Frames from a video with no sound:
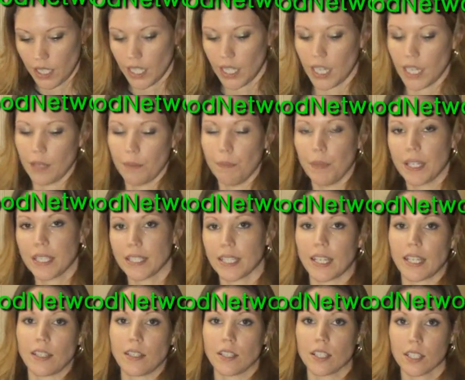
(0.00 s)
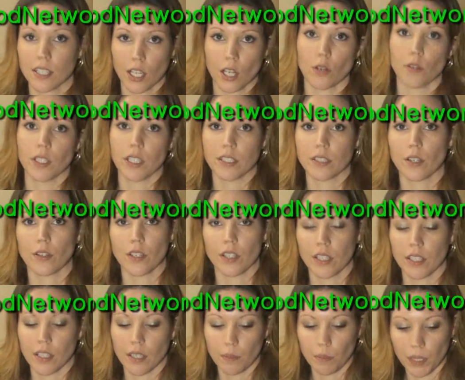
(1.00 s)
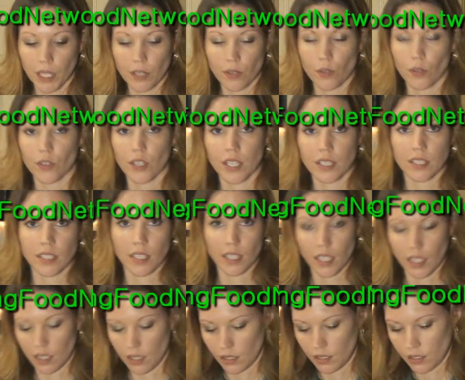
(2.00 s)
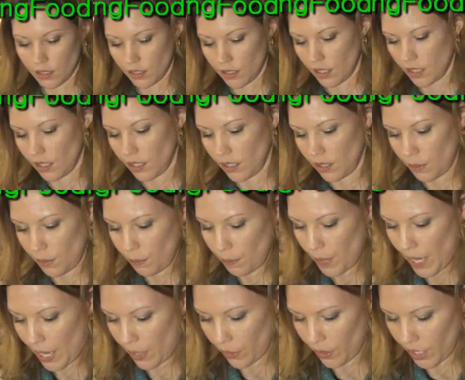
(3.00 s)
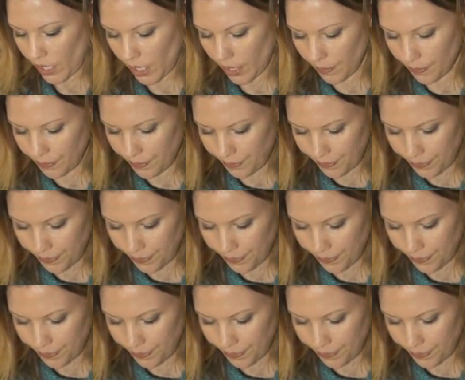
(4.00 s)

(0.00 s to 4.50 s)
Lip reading: and mix it in slowly so that the blender doesn't get bound up.